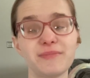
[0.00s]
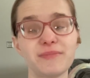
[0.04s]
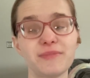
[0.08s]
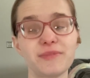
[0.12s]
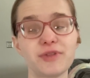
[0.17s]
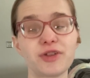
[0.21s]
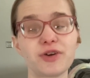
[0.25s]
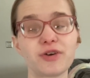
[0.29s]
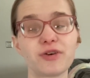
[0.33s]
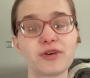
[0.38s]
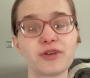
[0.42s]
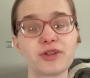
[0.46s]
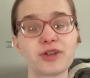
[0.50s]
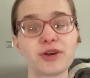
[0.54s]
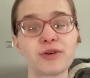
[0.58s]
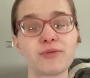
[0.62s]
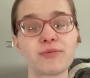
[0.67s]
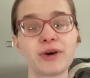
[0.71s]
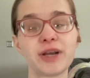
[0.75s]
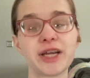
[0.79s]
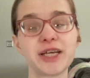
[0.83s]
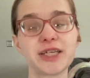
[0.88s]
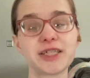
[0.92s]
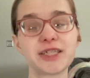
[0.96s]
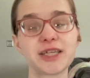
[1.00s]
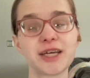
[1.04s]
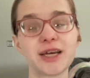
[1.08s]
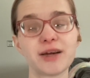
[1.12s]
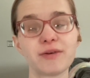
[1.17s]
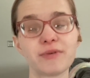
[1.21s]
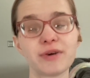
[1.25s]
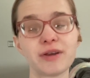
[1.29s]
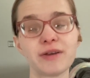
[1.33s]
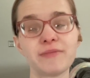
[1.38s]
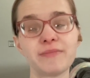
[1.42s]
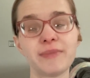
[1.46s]
they're wanting to
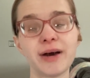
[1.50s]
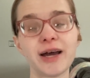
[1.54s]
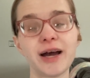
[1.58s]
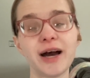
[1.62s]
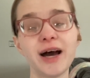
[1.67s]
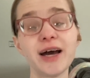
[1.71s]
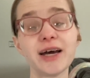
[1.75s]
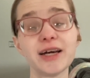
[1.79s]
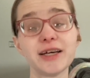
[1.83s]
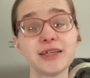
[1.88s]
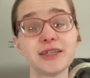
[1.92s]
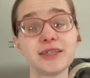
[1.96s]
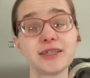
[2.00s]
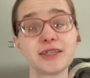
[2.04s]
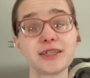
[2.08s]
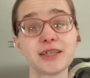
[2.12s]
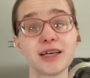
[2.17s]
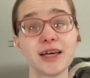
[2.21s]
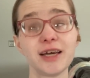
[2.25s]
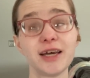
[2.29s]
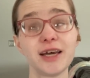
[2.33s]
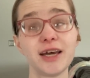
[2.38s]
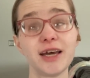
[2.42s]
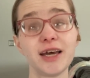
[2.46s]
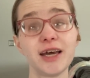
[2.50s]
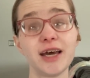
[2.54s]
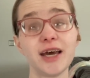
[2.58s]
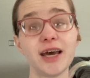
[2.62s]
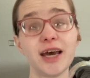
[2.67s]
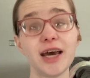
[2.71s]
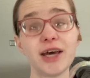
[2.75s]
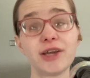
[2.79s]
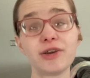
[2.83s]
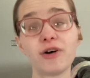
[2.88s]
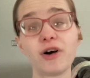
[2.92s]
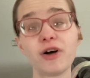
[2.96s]
get rid of my eyes.
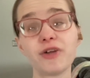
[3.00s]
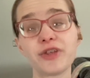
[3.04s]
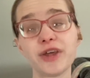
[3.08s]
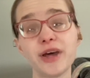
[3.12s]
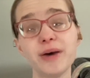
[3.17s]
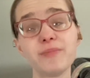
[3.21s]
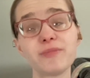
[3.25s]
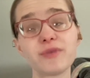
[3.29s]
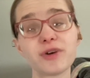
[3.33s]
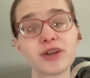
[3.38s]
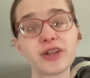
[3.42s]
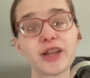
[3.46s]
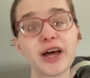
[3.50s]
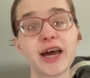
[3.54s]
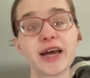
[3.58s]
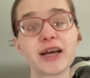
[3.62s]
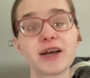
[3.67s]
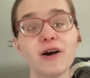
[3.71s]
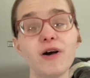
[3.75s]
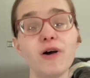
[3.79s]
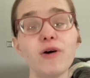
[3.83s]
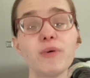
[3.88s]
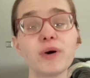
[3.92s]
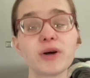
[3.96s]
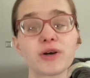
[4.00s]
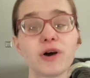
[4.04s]
And all of them were like, oh, what